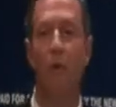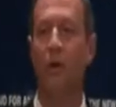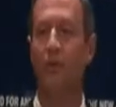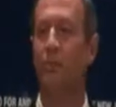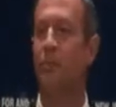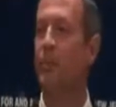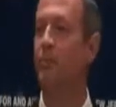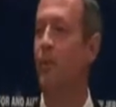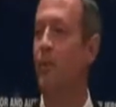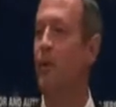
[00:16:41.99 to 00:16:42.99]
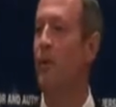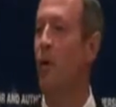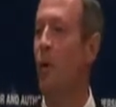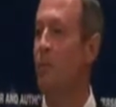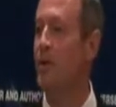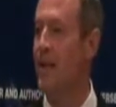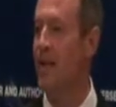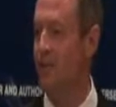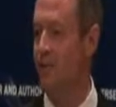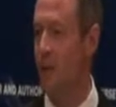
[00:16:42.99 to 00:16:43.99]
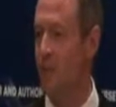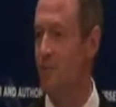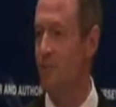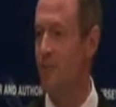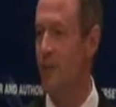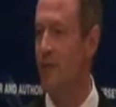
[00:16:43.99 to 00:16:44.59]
more as a people on potato chips